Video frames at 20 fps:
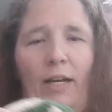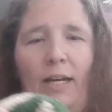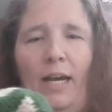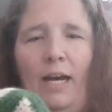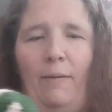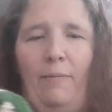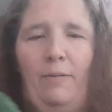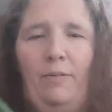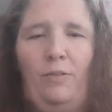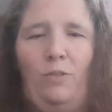
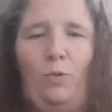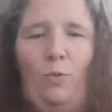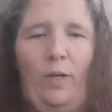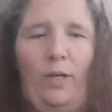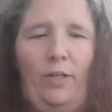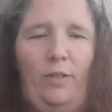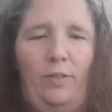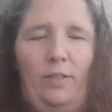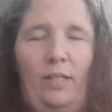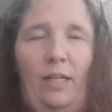cabin
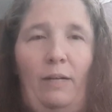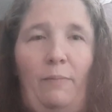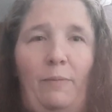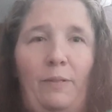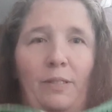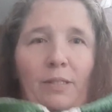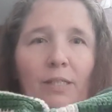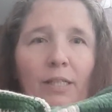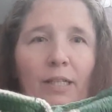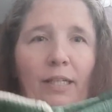squares that have
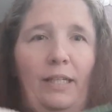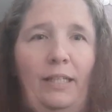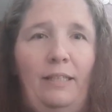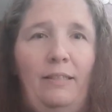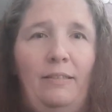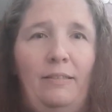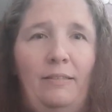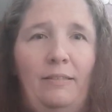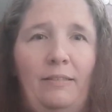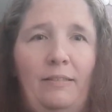been sitting
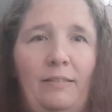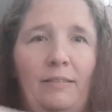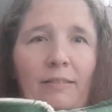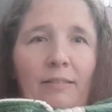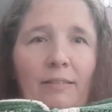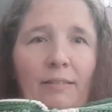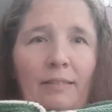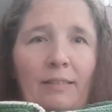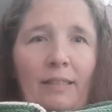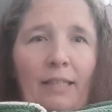
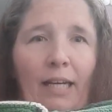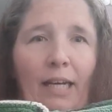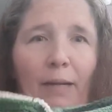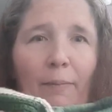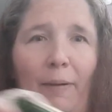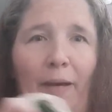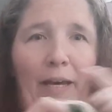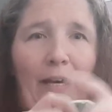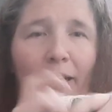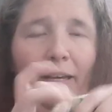in a
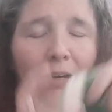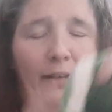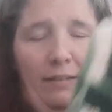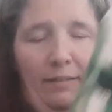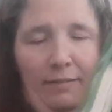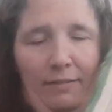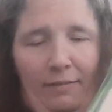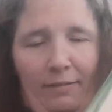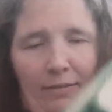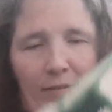bag
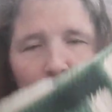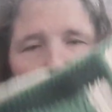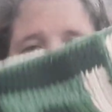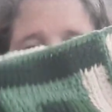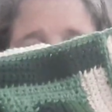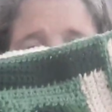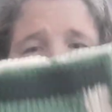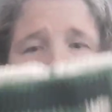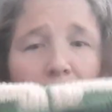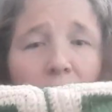
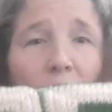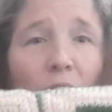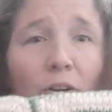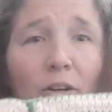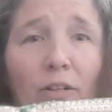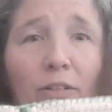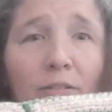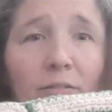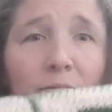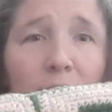with the
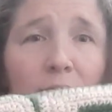yarn